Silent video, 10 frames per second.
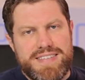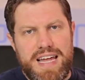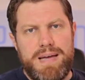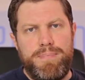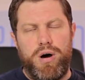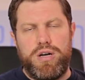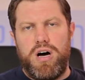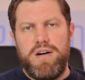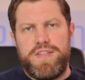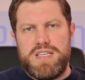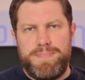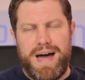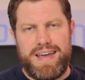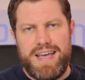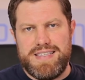selling point of this
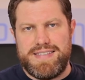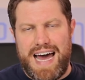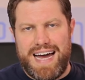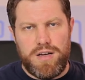bag is that